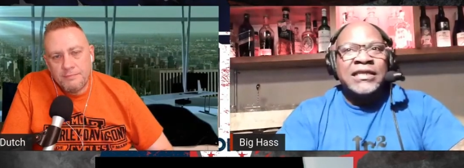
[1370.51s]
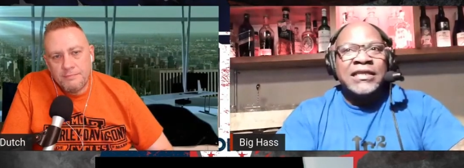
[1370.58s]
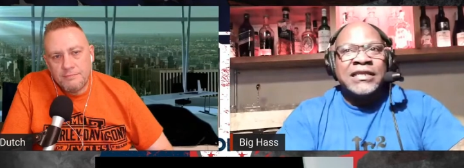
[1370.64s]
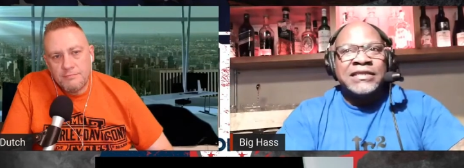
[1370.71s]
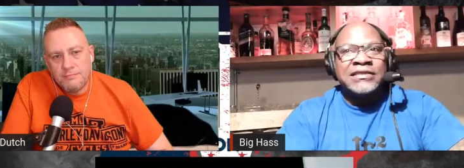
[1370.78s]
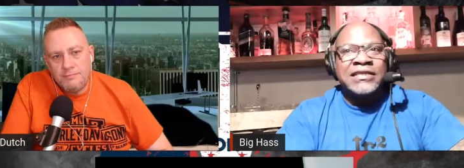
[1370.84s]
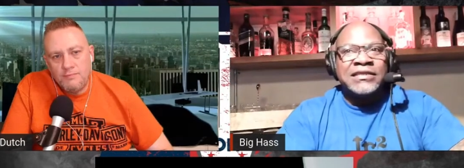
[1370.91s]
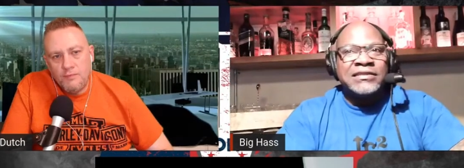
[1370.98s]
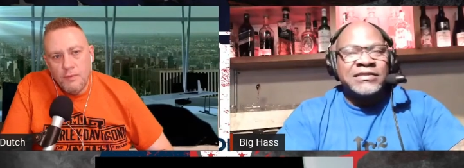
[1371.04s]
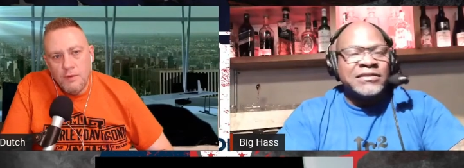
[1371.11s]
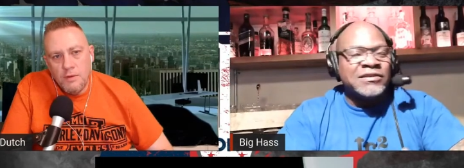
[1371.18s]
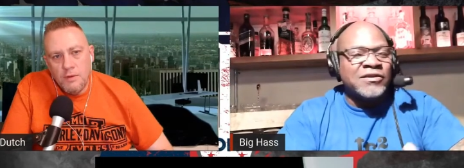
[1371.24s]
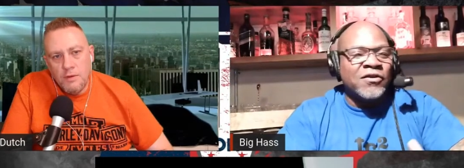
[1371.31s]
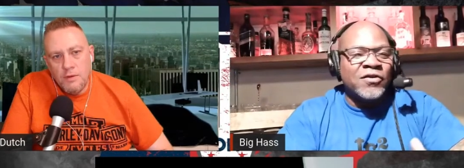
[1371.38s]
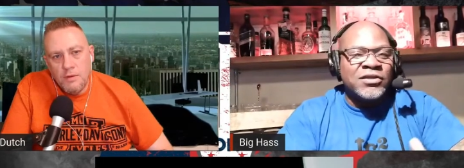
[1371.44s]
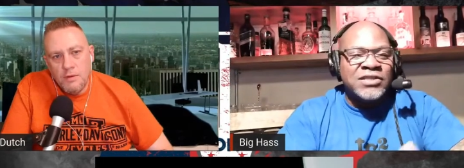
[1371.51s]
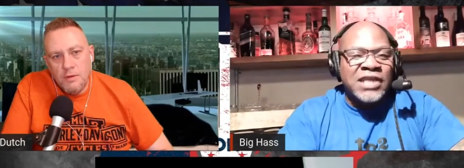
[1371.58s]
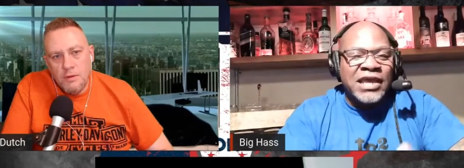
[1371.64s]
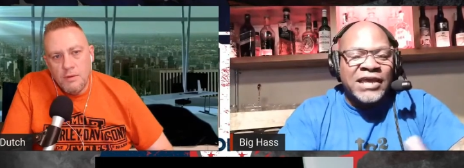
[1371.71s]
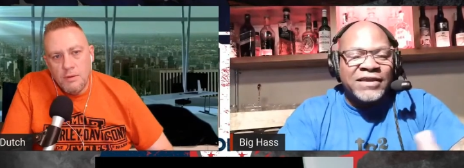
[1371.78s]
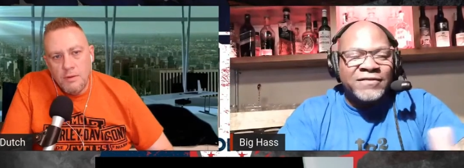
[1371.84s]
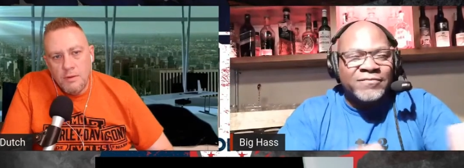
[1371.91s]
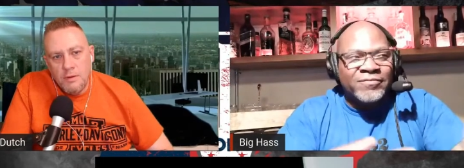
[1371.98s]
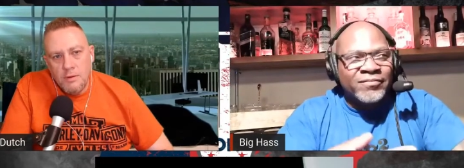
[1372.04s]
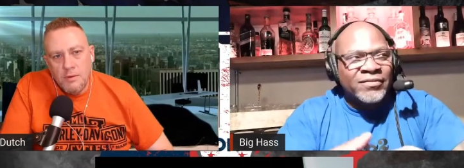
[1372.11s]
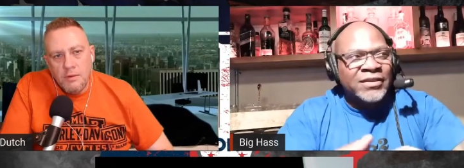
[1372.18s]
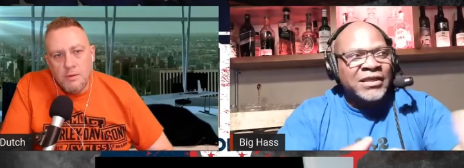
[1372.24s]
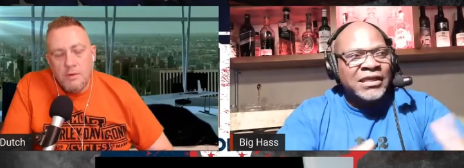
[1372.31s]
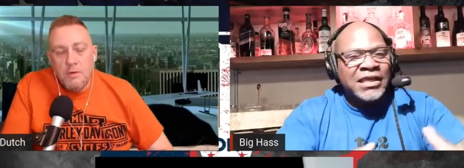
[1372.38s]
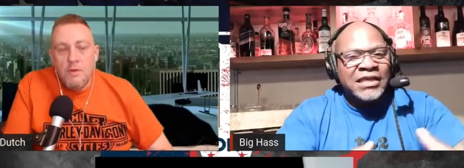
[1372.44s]
Speaker 1: Is is you know, it's like
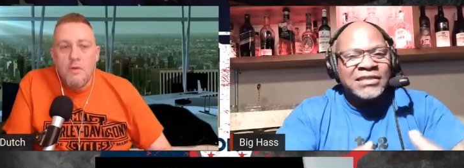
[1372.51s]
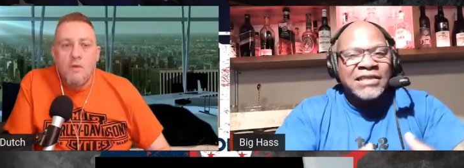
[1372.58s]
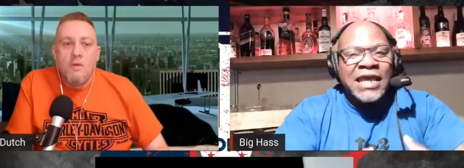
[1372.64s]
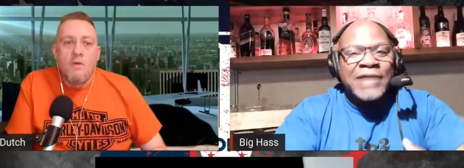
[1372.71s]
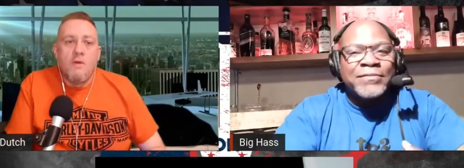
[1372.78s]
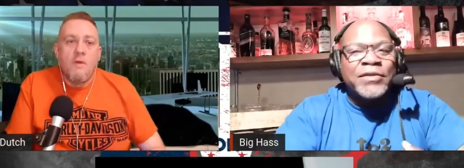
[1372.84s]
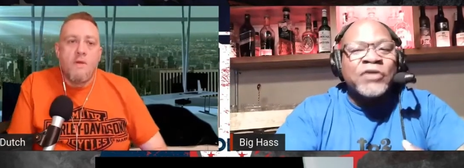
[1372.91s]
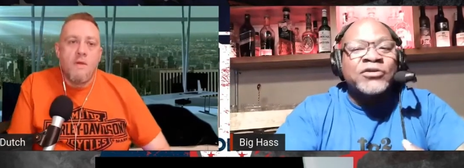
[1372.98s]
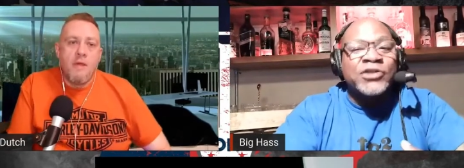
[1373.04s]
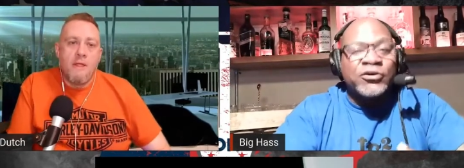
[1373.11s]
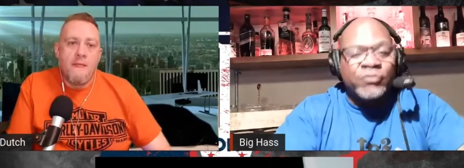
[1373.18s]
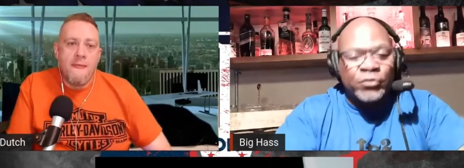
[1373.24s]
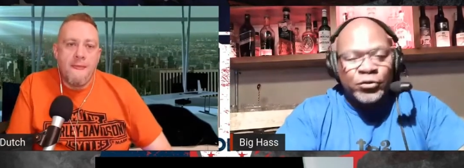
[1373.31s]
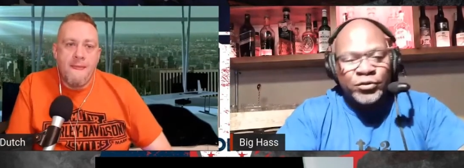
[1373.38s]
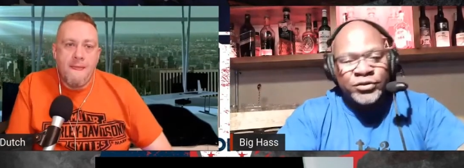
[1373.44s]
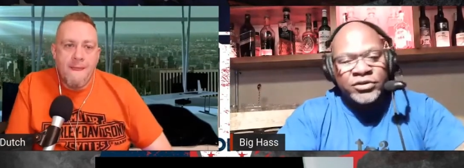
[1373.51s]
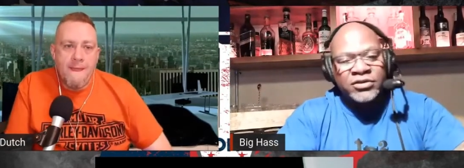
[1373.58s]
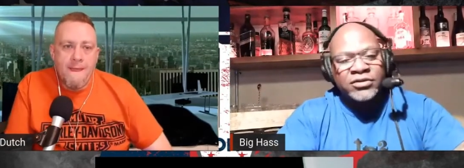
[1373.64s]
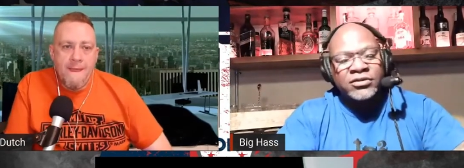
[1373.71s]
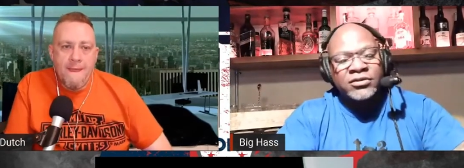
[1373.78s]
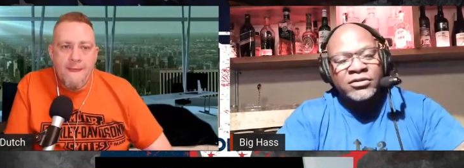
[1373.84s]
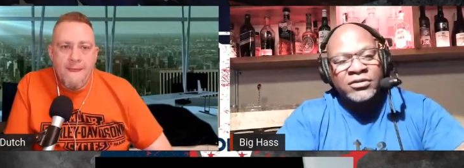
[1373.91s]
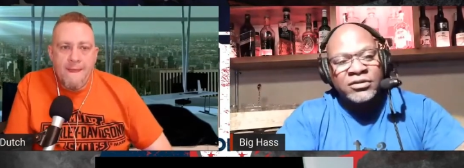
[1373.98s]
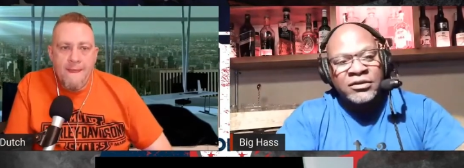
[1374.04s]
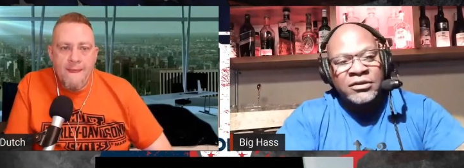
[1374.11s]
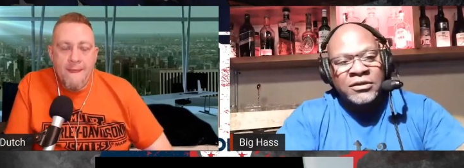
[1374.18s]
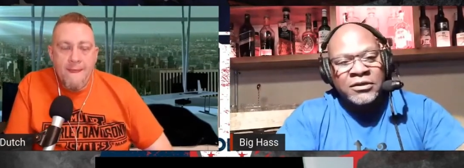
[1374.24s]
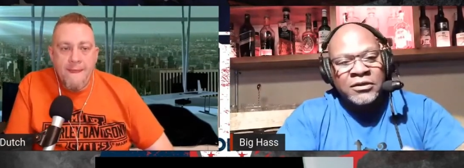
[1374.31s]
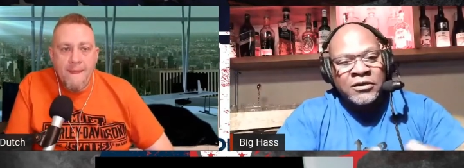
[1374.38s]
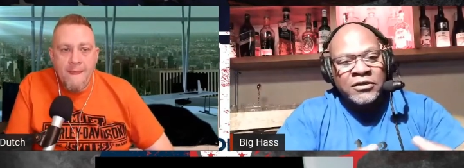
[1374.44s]
it's like music groups.
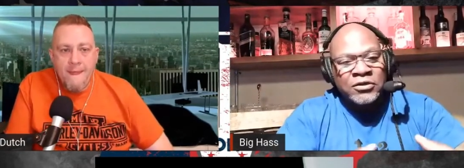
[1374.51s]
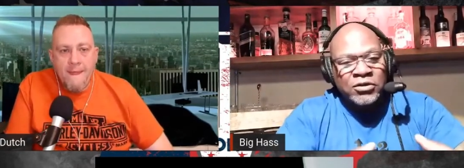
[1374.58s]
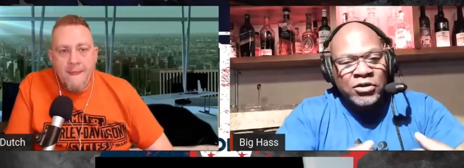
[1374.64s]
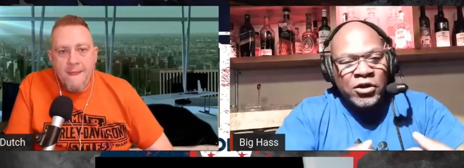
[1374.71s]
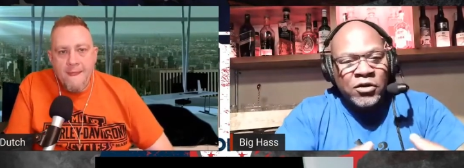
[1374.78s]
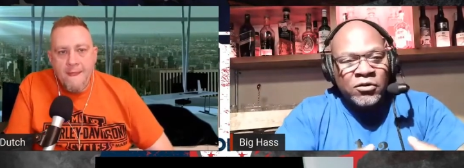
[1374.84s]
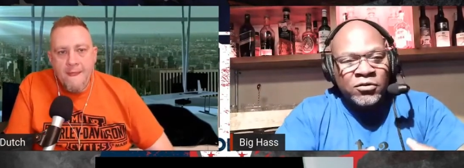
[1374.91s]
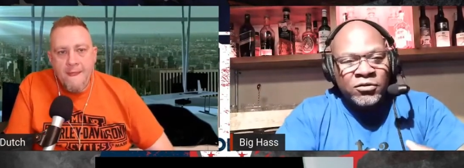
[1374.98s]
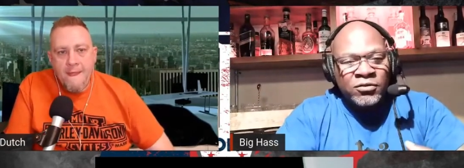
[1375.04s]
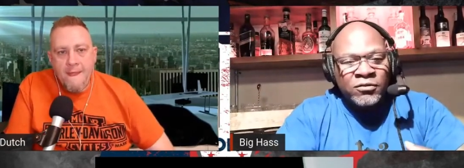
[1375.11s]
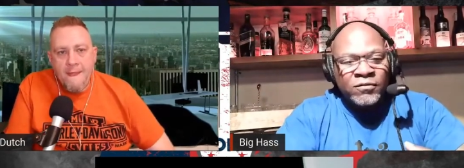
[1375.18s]
You know,